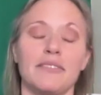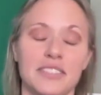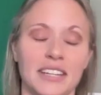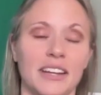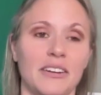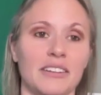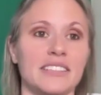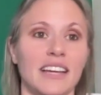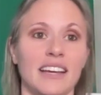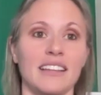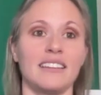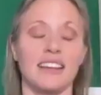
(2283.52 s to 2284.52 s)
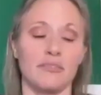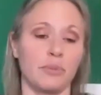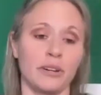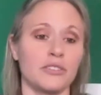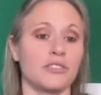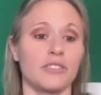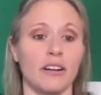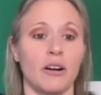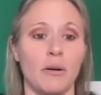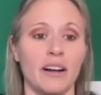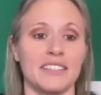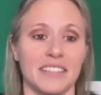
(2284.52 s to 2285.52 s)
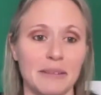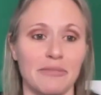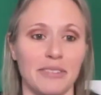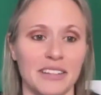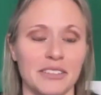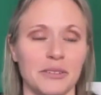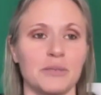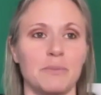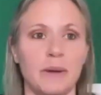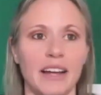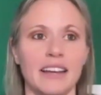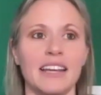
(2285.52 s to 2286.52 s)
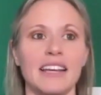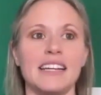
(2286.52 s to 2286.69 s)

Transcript: of sitting all day, they have pretty strong quads and hip flexors, but